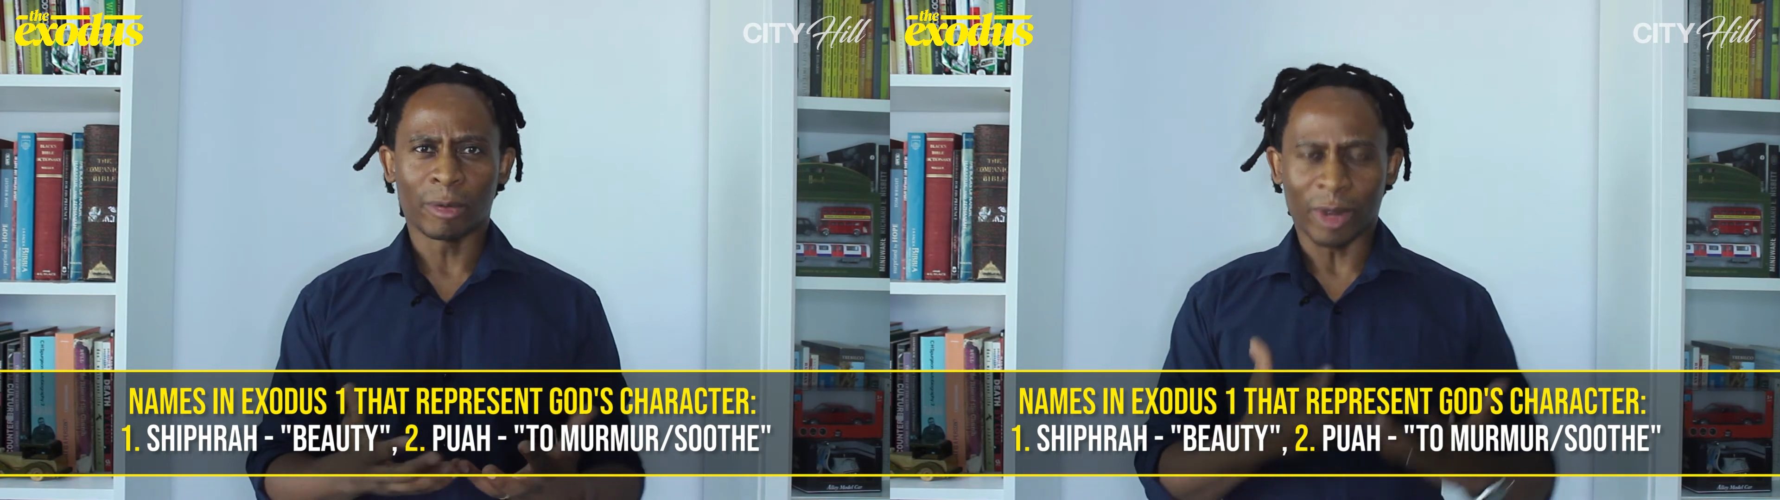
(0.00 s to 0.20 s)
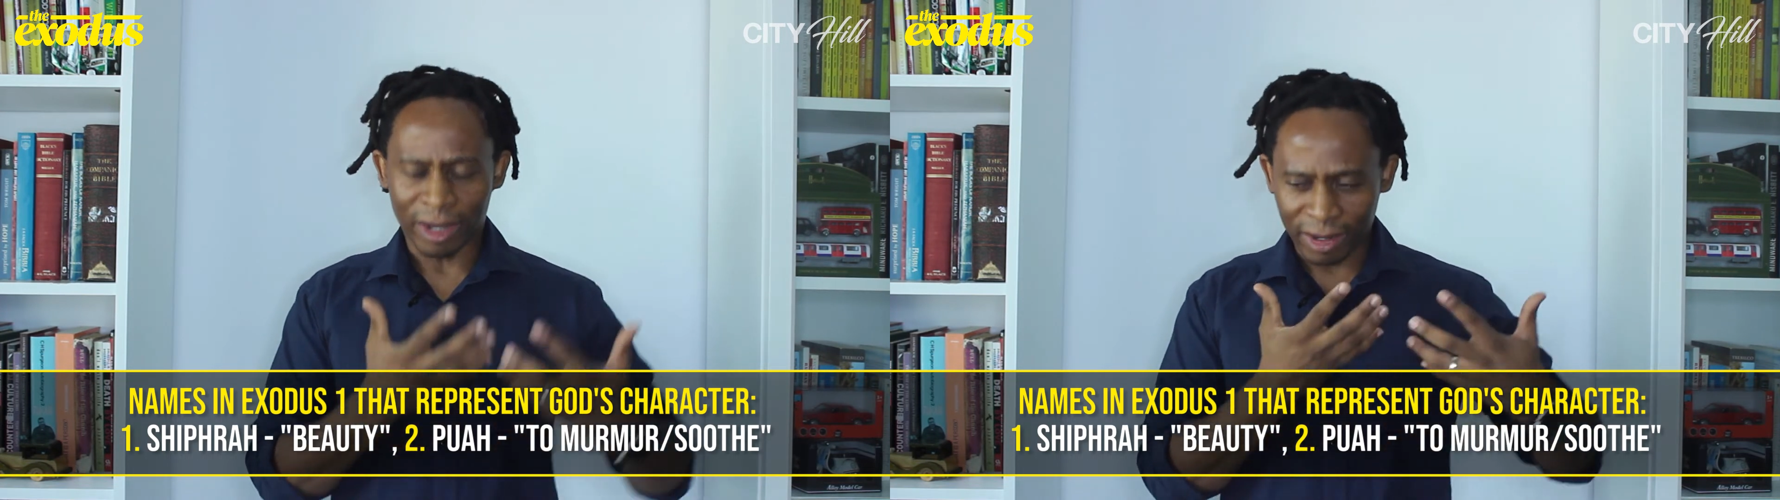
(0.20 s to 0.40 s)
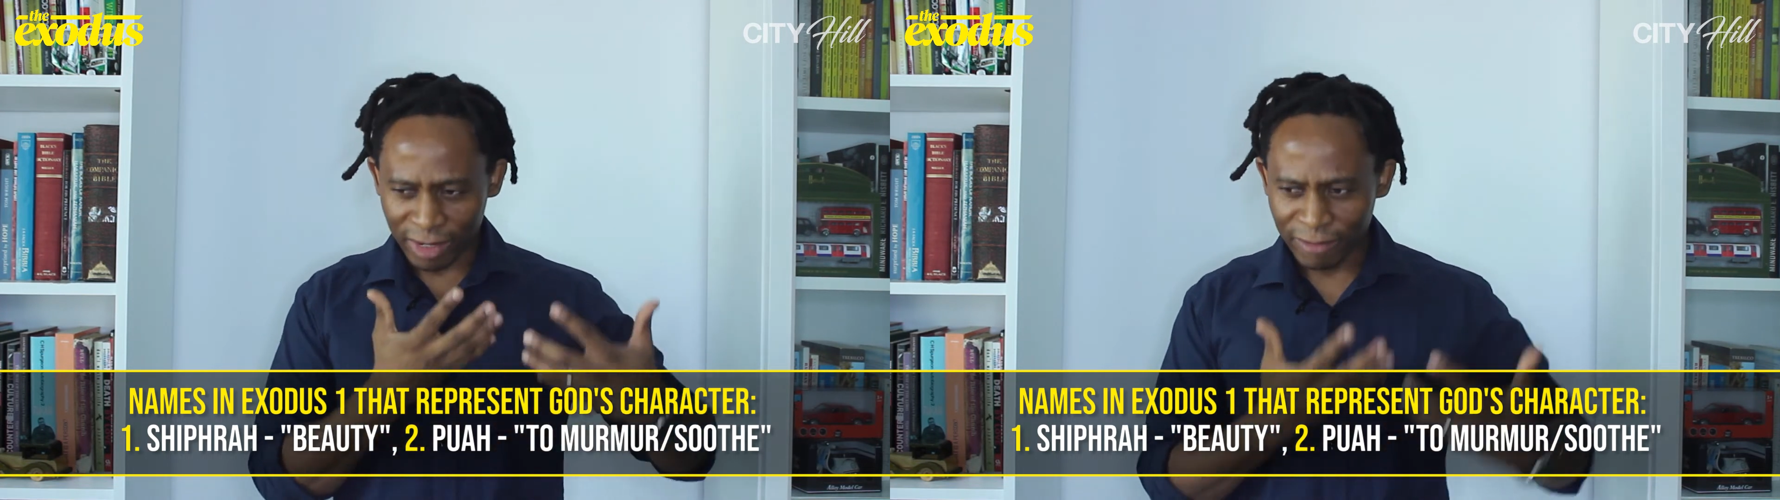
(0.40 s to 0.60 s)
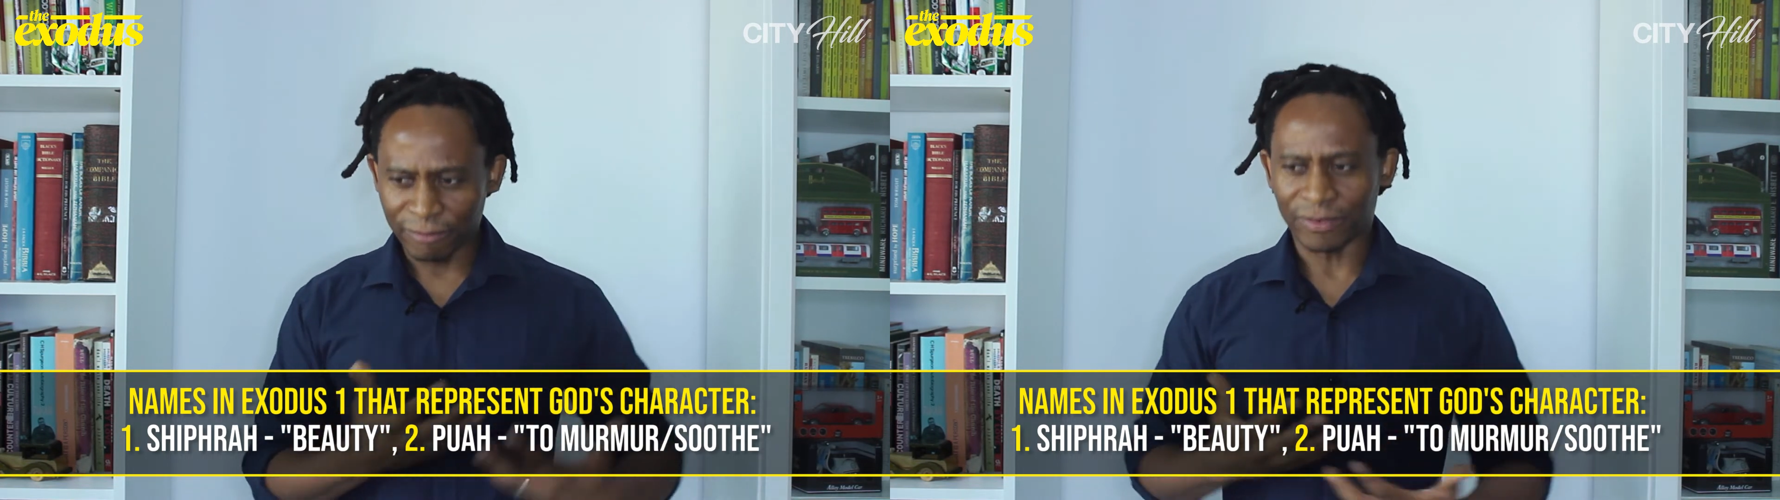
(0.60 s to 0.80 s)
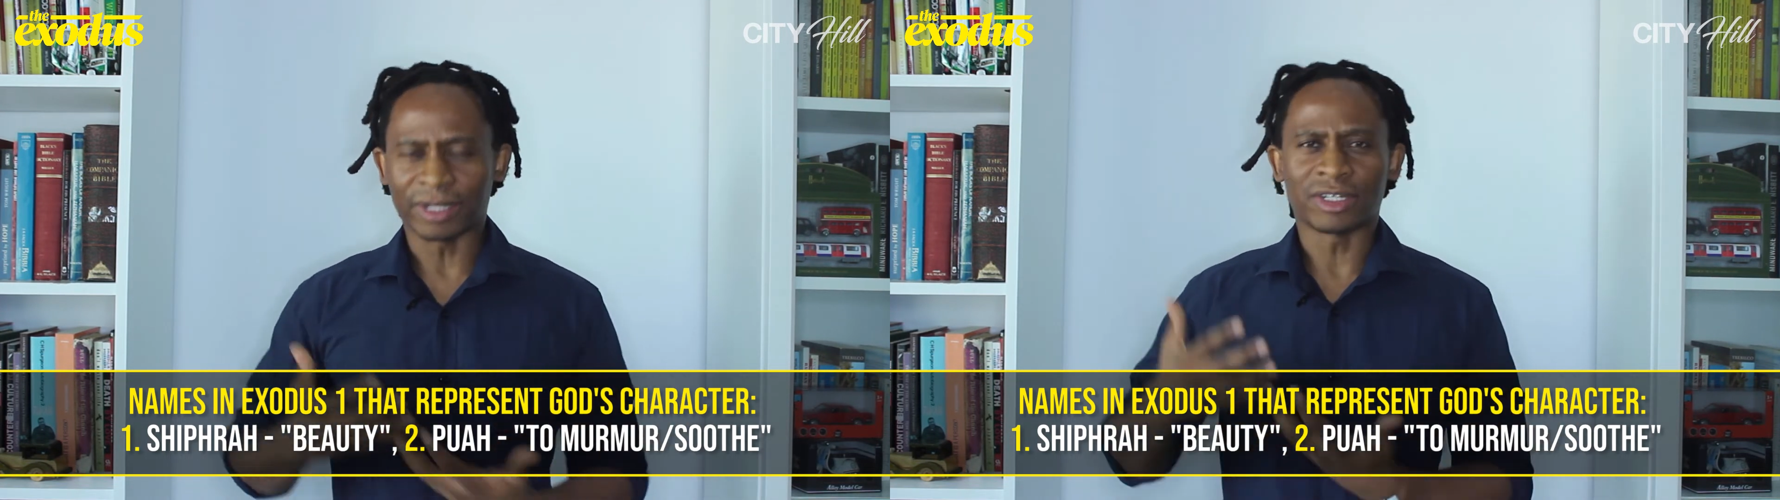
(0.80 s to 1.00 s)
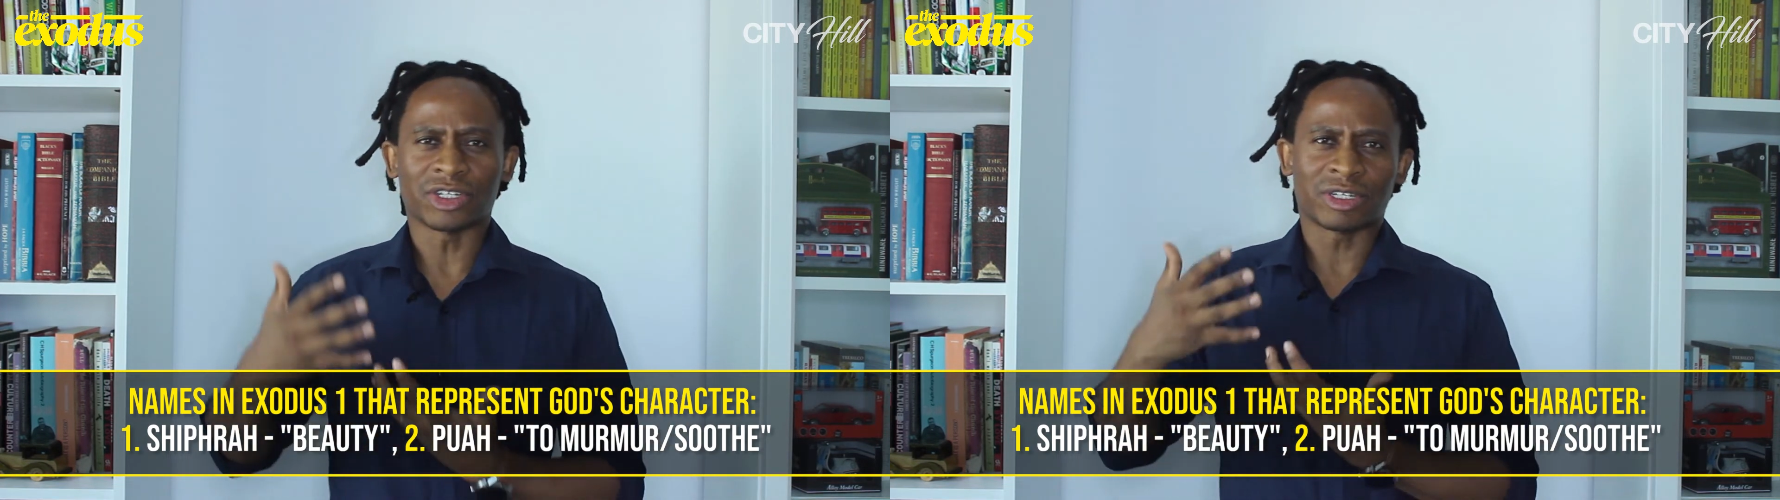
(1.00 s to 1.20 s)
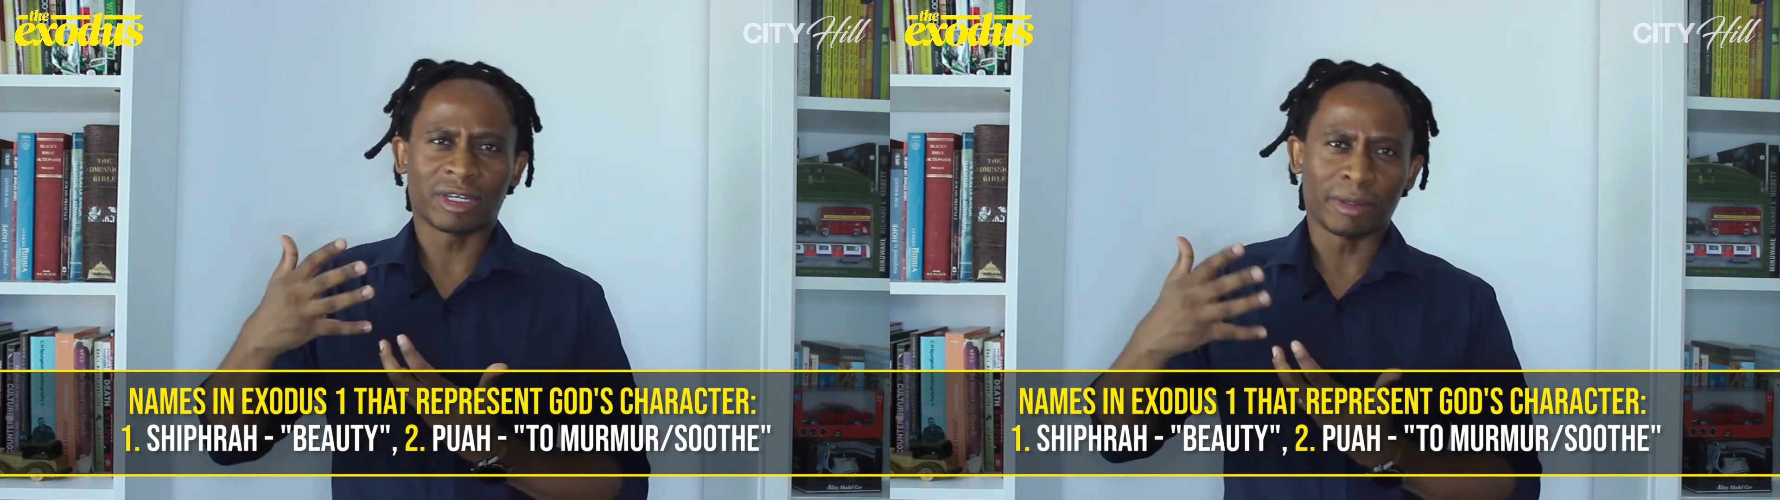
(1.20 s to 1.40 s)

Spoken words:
when an infant is